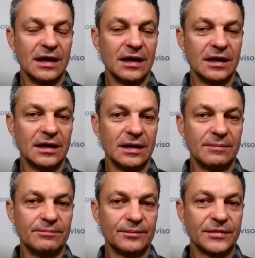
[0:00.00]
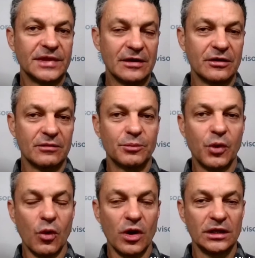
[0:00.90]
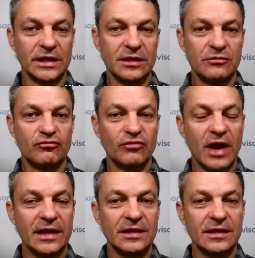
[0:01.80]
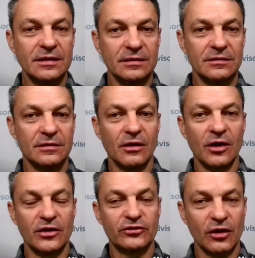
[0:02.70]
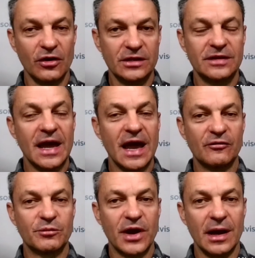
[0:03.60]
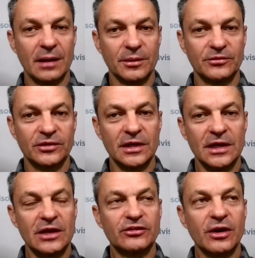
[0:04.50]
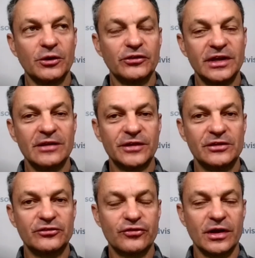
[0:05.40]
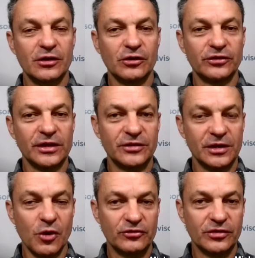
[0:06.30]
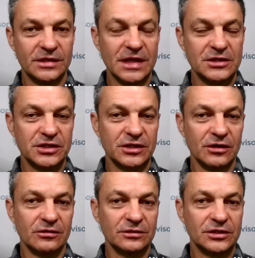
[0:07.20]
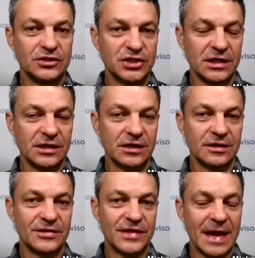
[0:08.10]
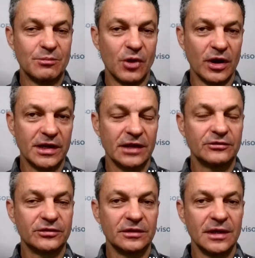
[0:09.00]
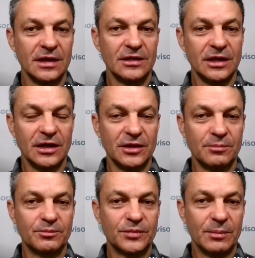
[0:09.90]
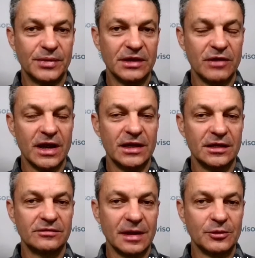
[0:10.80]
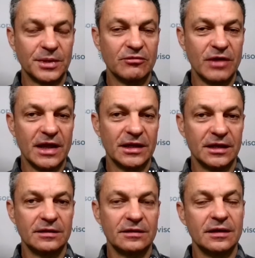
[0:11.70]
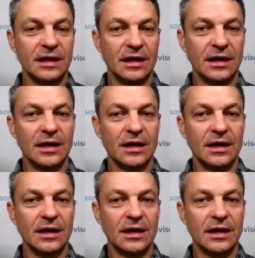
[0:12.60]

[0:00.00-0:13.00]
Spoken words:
that are poorly rated are starting to have problems. So we'll see if this trickles into the more traditional junk debt markets, you know, the B rated, double B rated.